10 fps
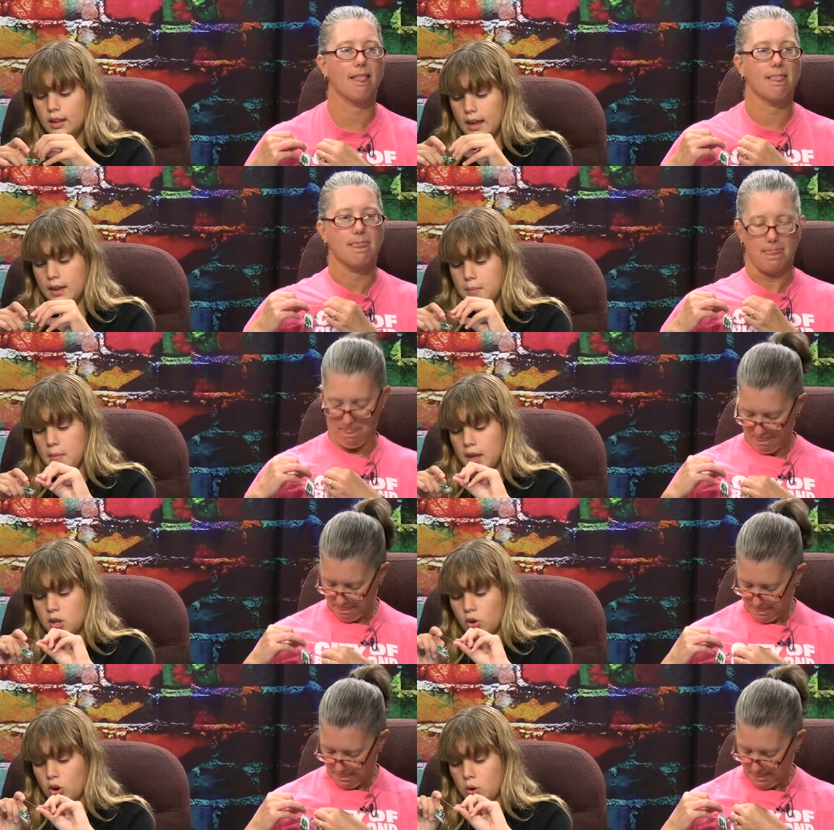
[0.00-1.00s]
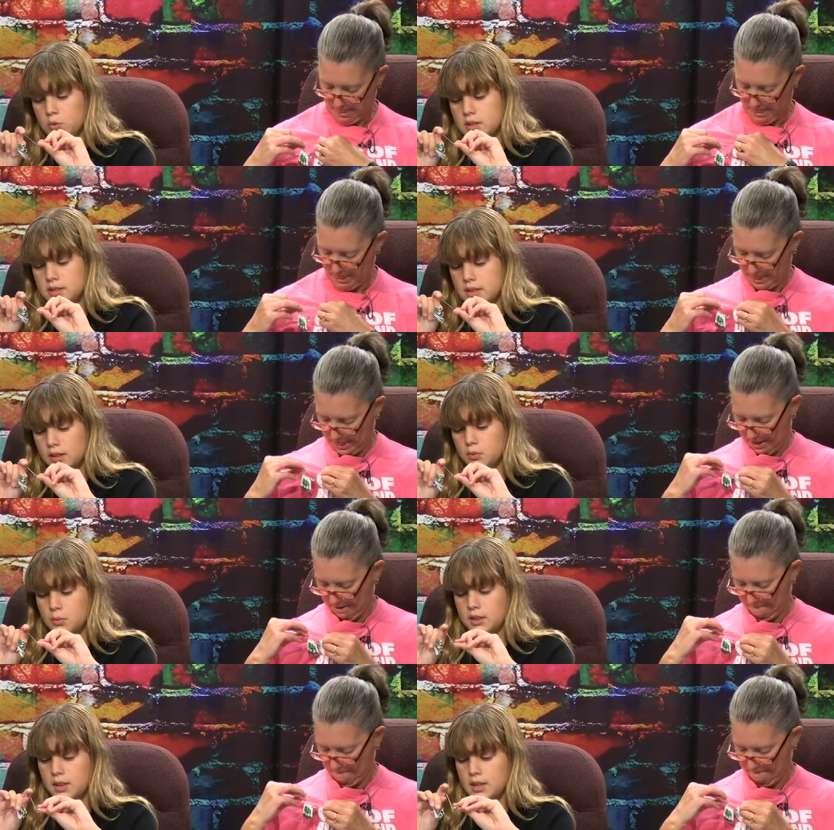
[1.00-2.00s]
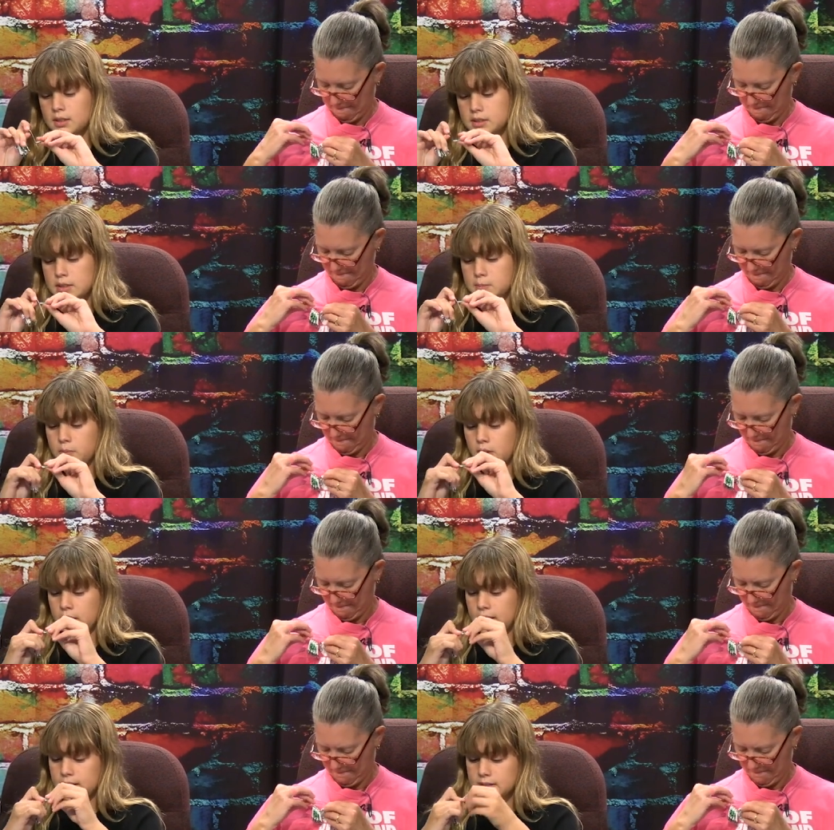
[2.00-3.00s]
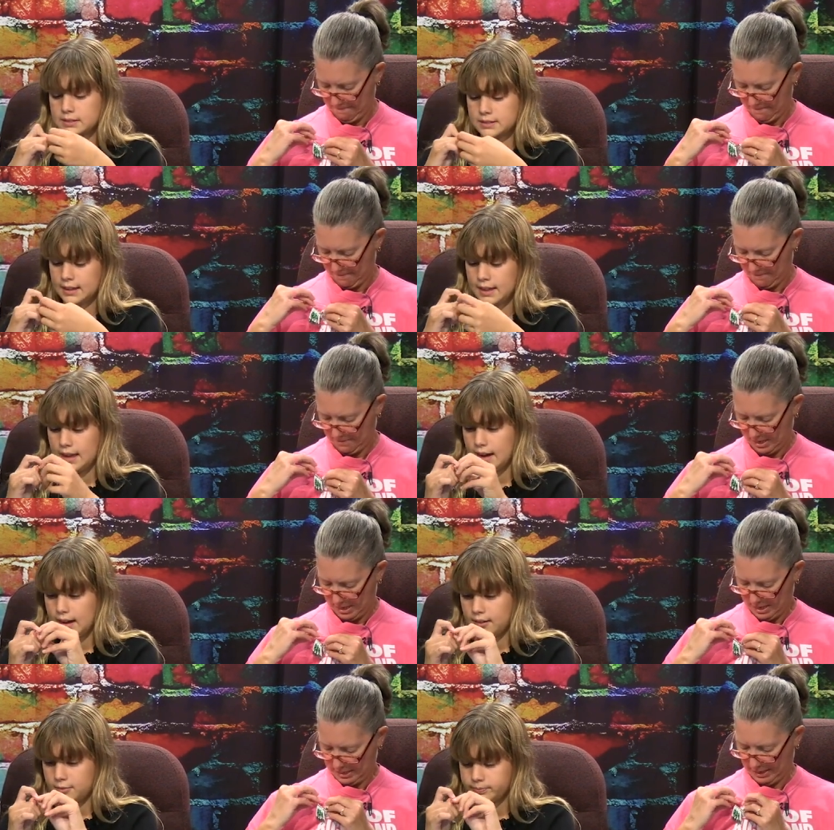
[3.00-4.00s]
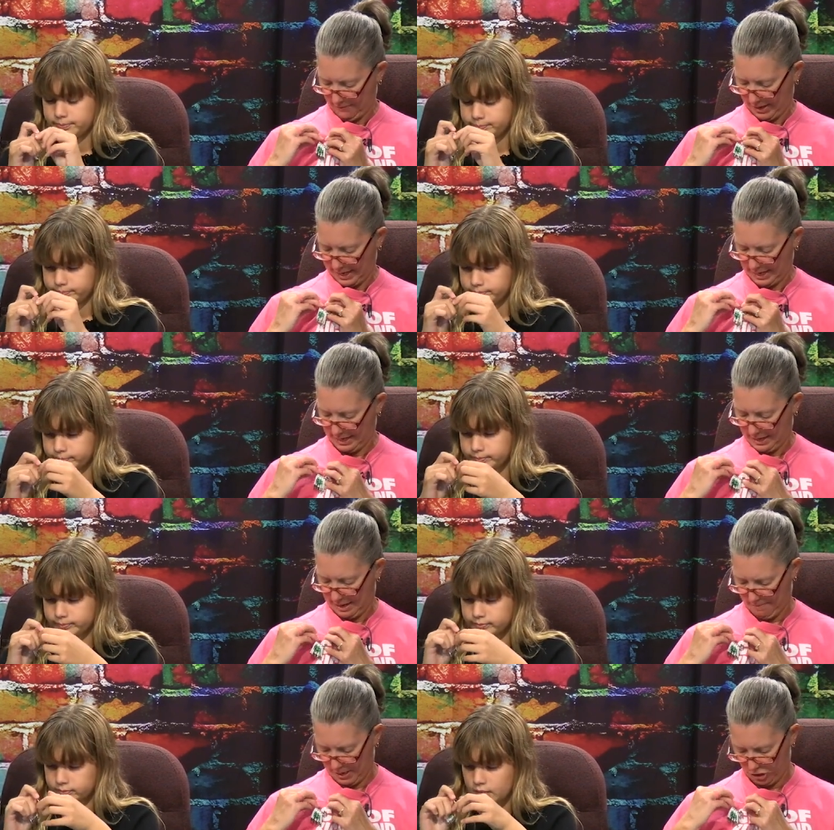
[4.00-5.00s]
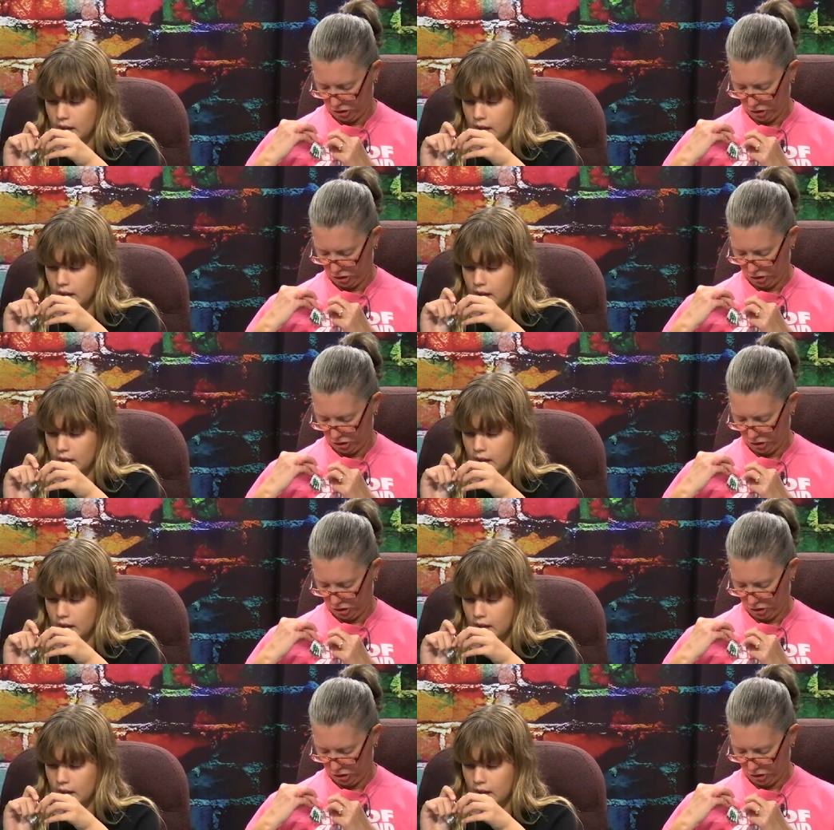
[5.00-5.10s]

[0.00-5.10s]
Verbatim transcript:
Speaker 1: like make your own design with this, mm -hmm. but yeah.
Speaker 2: See if I can get it on my